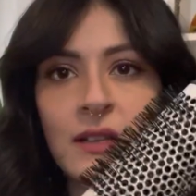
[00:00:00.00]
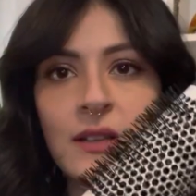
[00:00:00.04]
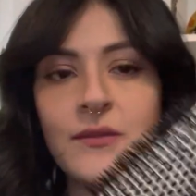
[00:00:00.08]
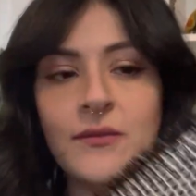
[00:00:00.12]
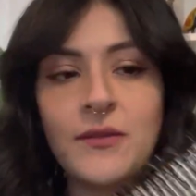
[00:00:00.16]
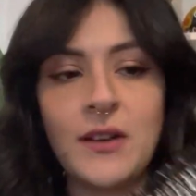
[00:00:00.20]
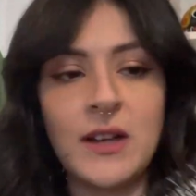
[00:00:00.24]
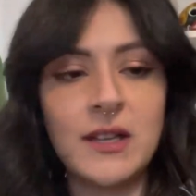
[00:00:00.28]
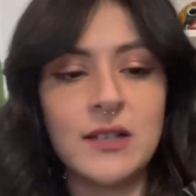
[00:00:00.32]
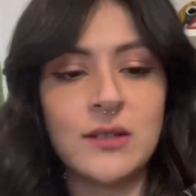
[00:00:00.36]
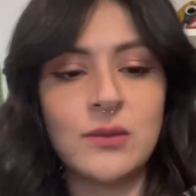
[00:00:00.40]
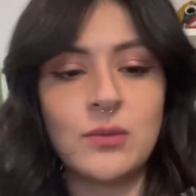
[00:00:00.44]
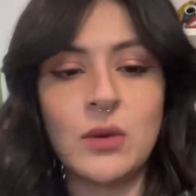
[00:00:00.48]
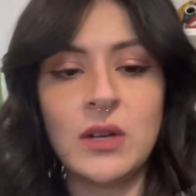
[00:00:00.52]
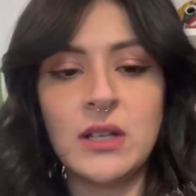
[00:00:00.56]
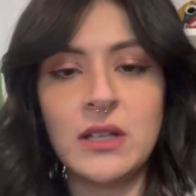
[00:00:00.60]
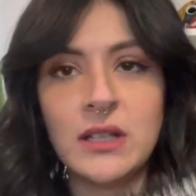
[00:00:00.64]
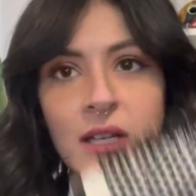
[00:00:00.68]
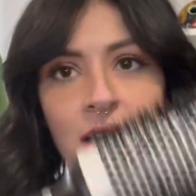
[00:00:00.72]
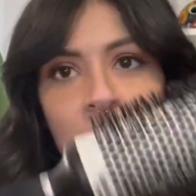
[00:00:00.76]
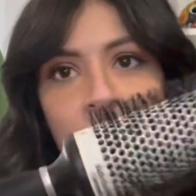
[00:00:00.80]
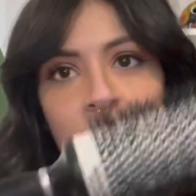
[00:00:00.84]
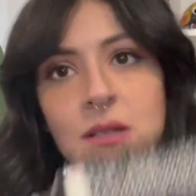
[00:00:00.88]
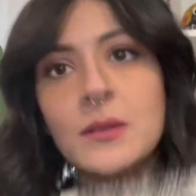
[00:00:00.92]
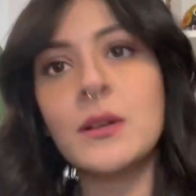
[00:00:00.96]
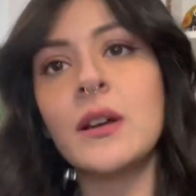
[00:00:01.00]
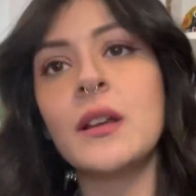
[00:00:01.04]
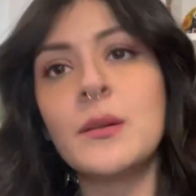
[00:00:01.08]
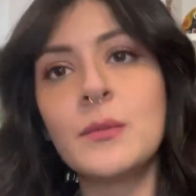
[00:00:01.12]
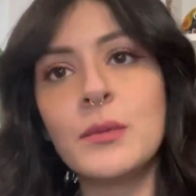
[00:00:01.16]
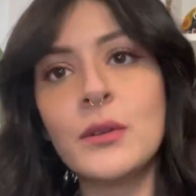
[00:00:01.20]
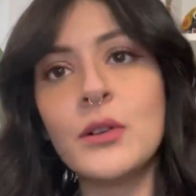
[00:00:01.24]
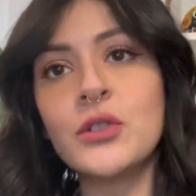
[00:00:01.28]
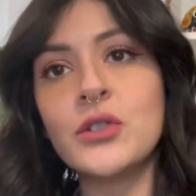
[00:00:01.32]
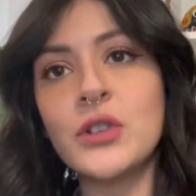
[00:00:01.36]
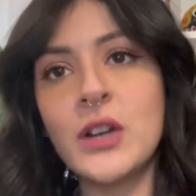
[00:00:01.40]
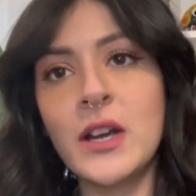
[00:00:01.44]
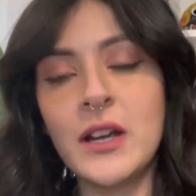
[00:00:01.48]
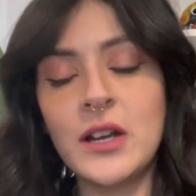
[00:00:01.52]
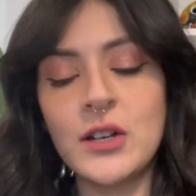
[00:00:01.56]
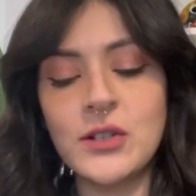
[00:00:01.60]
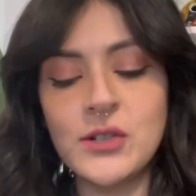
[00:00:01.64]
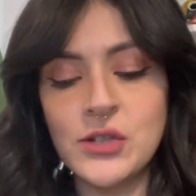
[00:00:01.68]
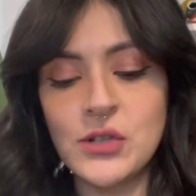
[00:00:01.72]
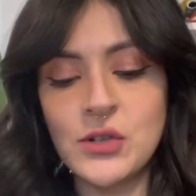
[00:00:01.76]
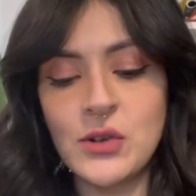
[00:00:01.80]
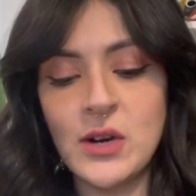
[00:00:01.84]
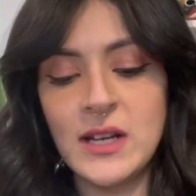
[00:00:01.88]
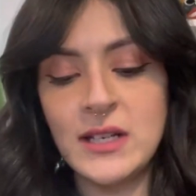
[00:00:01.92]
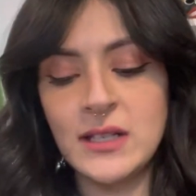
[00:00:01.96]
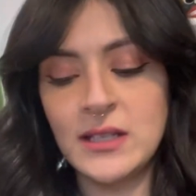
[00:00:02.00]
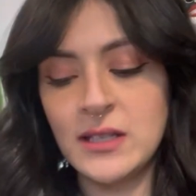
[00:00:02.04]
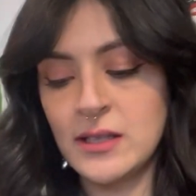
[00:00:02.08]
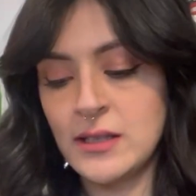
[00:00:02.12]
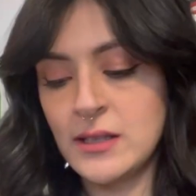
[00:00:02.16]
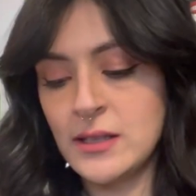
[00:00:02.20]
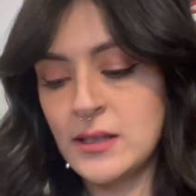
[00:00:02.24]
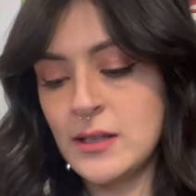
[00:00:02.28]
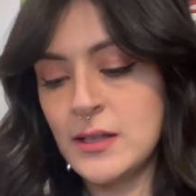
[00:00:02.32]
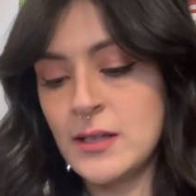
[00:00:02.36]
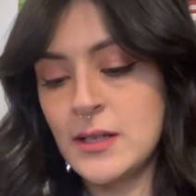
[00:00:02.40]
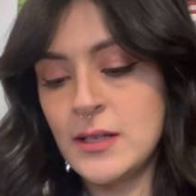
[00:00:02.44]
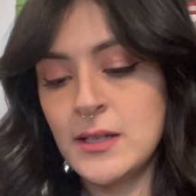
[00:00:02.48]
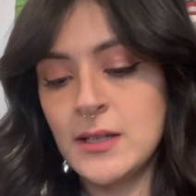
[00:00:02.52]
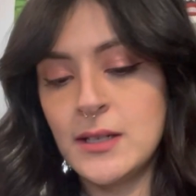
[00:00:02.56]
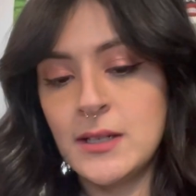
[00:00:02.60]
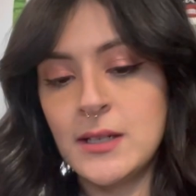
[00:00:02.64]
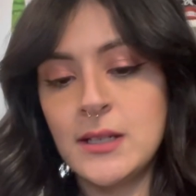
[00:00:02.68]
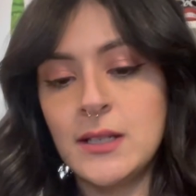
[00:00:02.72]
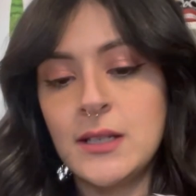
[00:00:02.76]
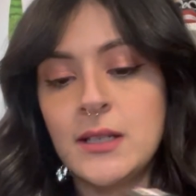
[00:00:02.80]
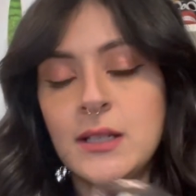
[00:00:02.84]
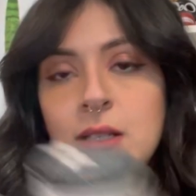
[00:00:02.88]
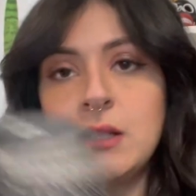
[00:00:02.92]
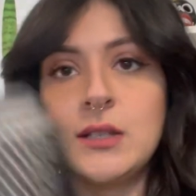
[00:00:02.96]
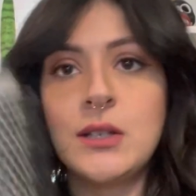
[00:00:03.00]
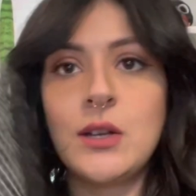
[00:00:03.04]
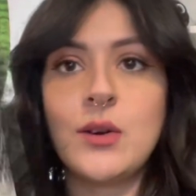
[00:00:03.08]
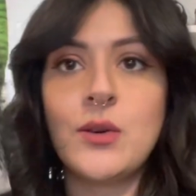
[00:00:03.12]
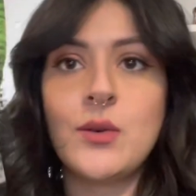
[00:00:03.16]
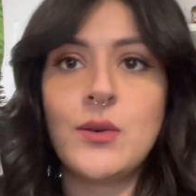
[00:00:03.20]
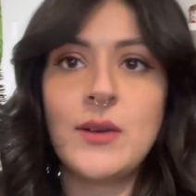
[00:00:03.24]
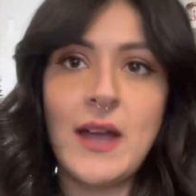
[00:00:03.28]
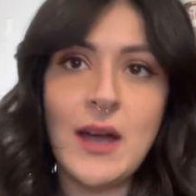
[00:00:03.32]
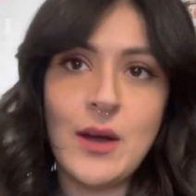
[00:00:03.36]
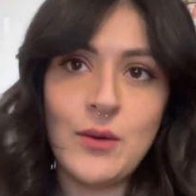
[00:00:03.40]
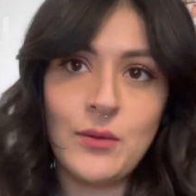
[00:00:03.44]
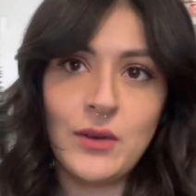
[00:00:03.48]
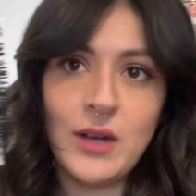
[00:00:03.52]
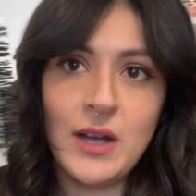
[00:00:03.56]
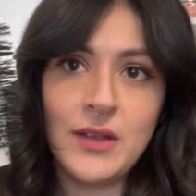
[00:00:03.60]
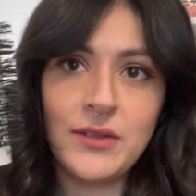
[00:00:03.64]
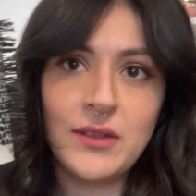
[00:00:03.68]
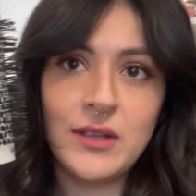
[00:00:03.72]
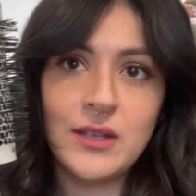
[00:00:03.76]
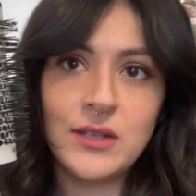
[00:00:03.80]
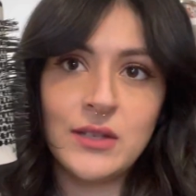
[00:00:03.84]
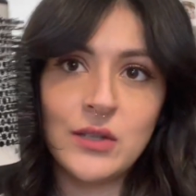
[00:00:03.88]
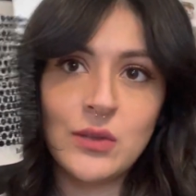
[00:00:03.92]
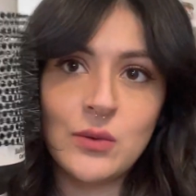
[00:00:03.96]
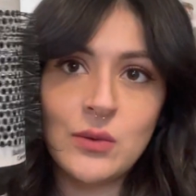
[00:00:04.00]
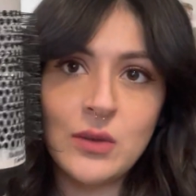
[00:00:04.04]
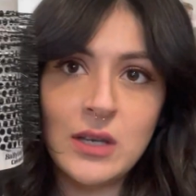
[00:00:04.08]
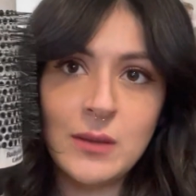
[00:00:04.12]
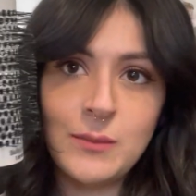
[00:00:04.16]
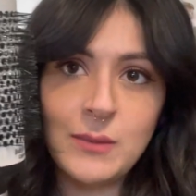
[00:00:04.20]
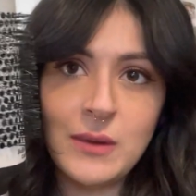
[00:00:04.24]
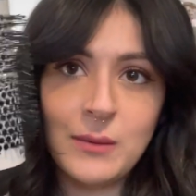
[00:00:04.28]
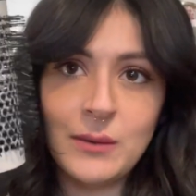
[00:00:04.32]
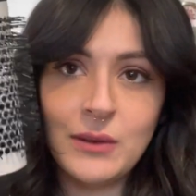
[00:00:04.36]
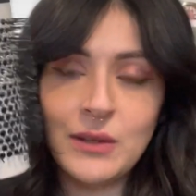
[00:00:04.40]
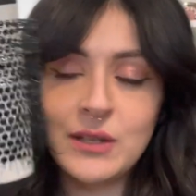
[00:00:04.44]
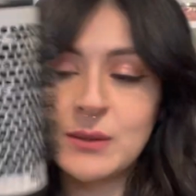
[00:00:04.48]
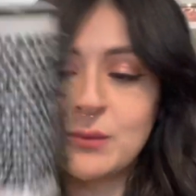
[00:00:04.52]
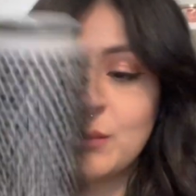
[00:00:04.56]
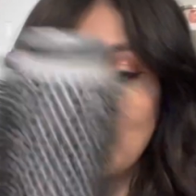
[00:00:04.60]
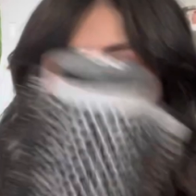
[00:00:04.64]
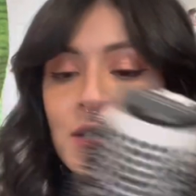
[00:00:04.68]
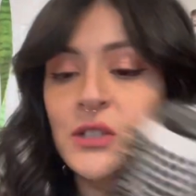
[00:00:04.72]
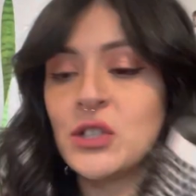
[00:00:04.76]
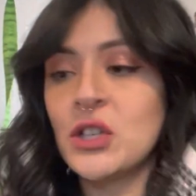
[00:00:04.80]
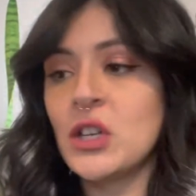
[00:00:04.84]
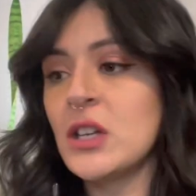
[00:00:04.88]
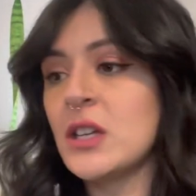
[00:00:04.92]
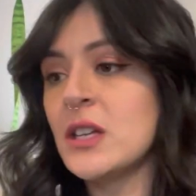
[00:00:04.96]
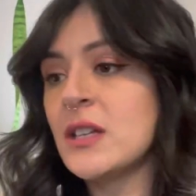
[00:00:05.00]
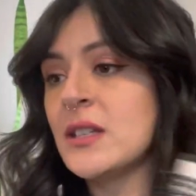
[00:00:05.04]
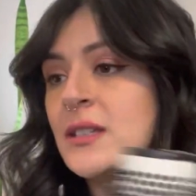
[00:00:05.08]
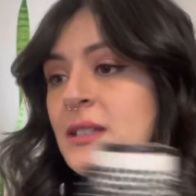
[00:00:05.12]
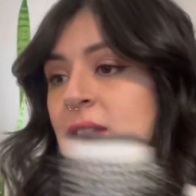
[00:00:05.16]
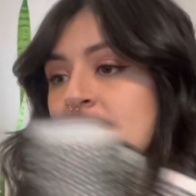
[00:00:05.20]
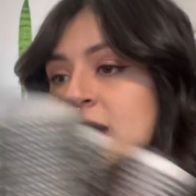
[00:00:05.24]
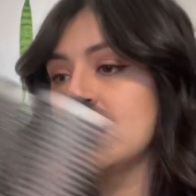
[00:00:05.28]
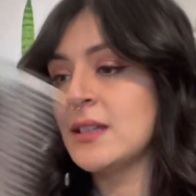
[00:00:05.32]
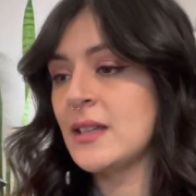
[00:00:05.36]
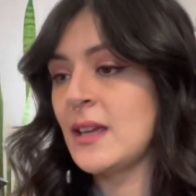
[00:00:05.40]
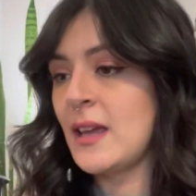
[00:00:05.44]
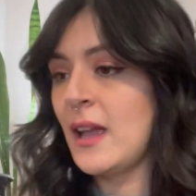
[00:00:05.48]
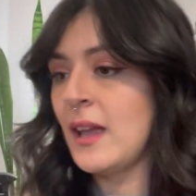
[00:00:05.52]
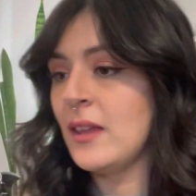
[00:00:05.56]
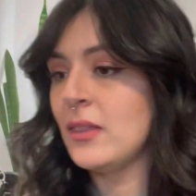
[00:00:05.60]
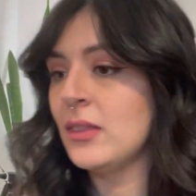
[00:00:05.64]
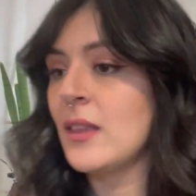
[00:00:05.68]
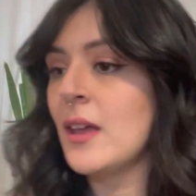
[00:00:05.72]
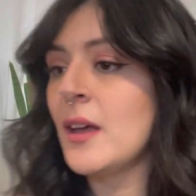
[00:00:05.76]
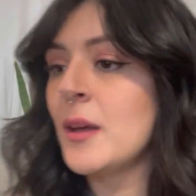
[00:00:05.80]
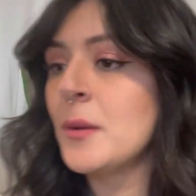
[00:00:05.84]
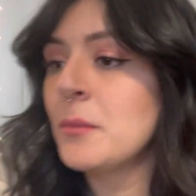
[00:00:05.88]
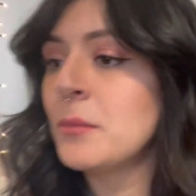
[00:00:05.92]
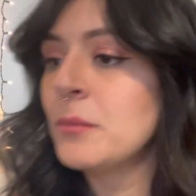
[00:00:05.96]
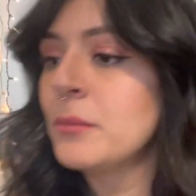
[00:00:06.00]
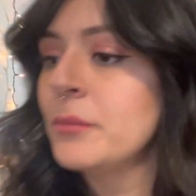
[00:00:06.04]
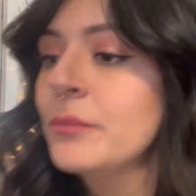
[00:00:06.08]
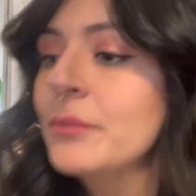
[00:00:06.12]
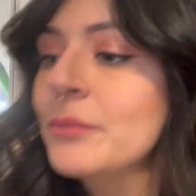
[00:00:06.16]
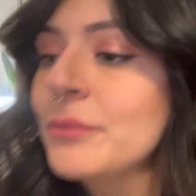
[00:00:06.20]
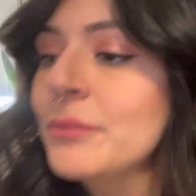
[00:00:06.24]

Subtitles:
if I just want like to kind of blow dry hair straight. So yeah, we got these 3 Babyliss brushes. Hate them.